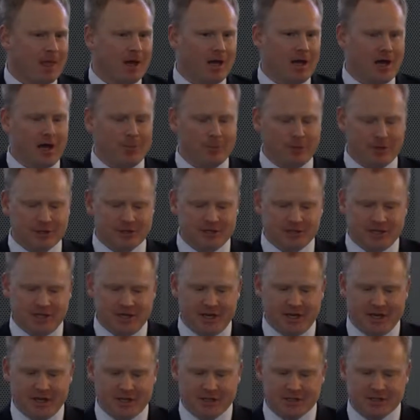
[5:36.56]
You'll
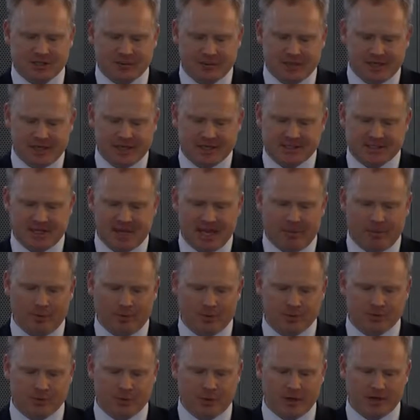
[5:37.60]
see here some of the
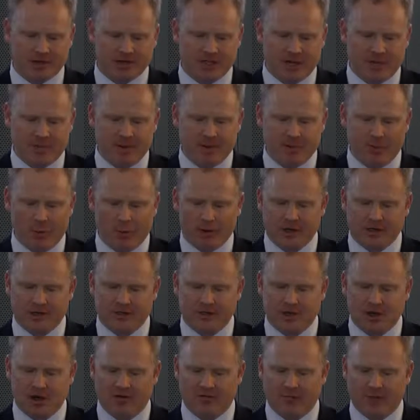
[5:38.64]
examples where JP Morgan
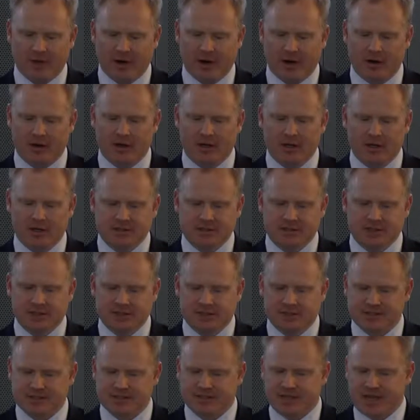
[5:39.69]
software
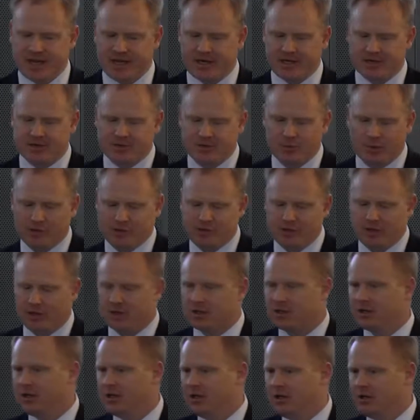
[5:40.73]
does in seconds what
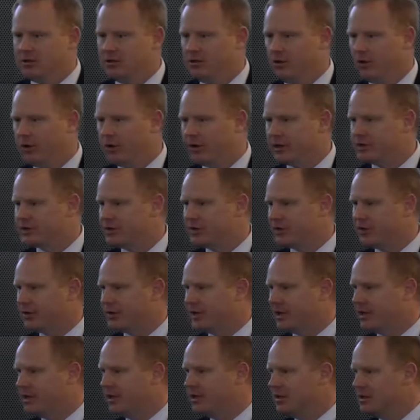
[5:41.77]
took lawyers
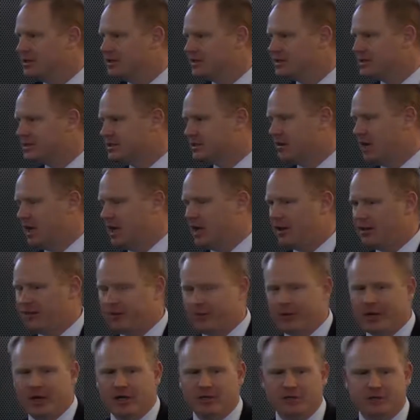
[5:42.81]

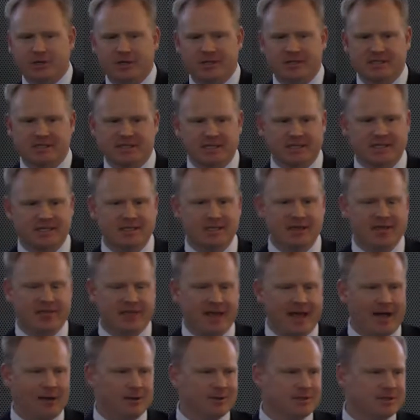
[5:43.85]

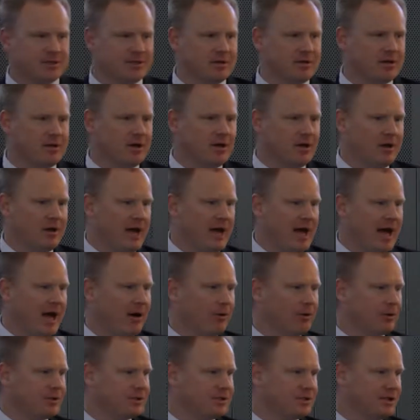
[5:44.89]
360,000
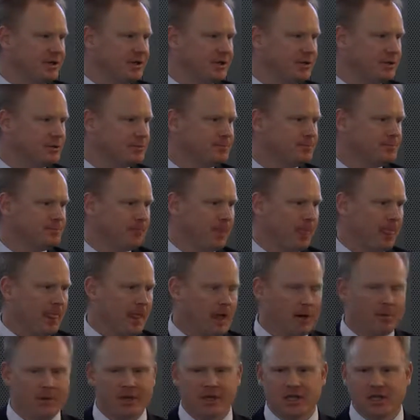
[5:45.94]
hours to do.
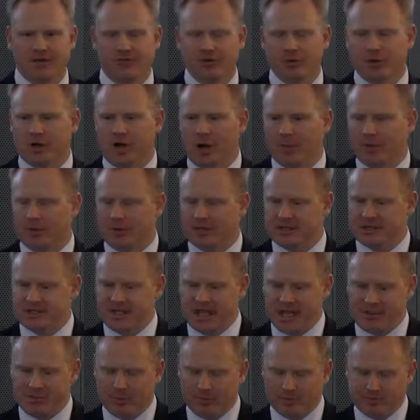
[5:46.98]
I'm going to give you a couple
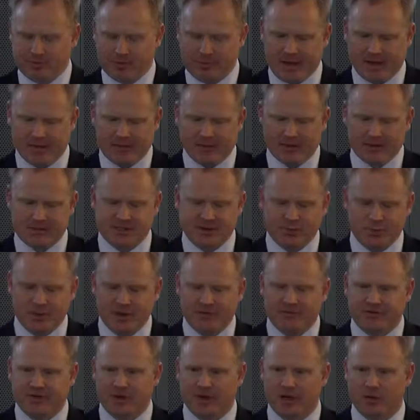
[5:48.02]
examples about things that
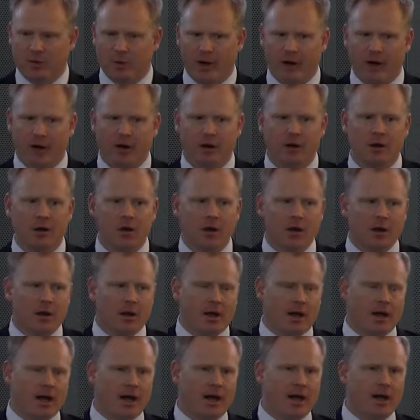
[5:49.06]
we've done where
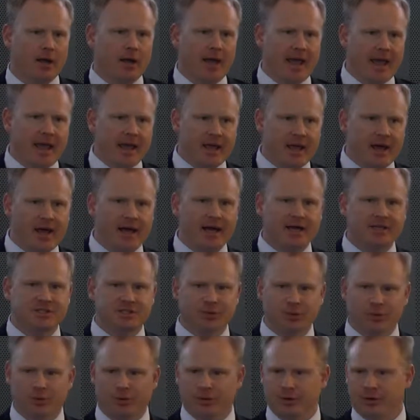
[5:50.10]
AI
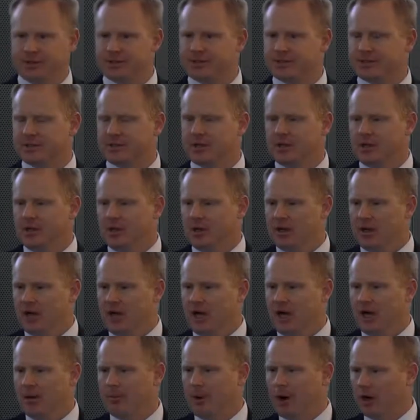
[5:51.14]
tools
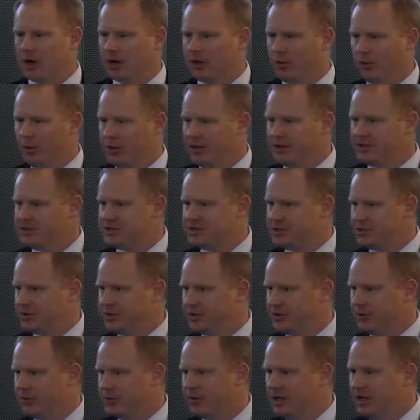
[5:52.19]
are going
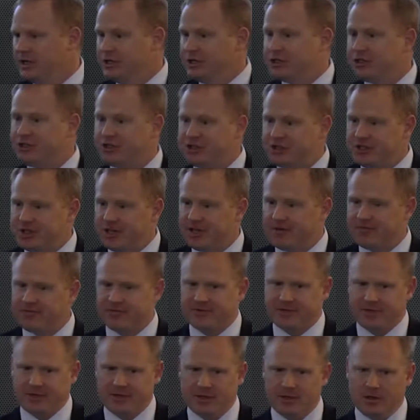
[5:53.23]
to
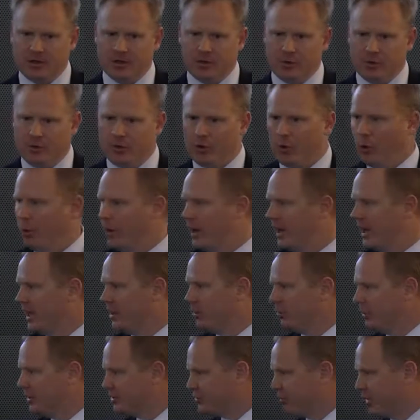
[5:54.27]
shift the way
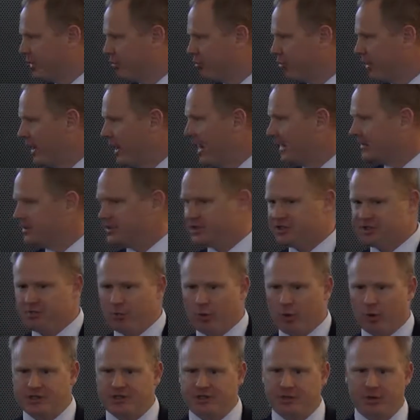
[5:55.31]
in which we practice
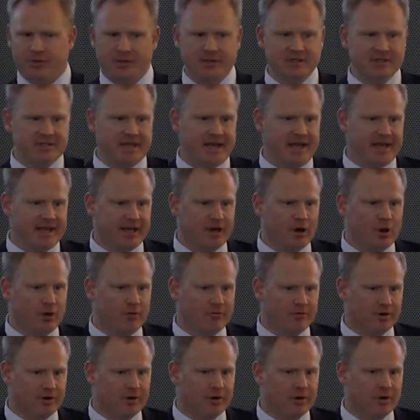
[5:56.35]
more so than take
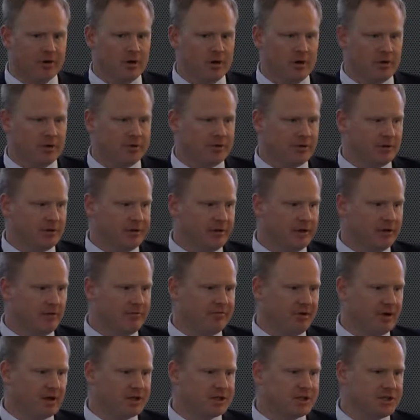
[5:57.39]
over the legal
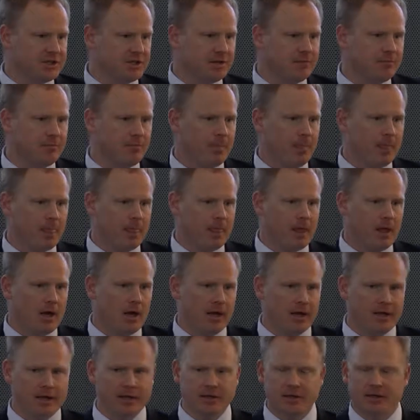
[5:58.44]
function
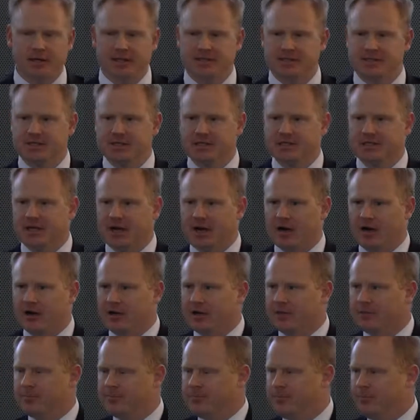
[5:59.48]
in its
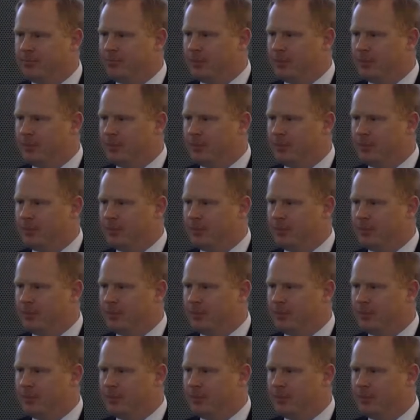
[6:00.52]
entirety.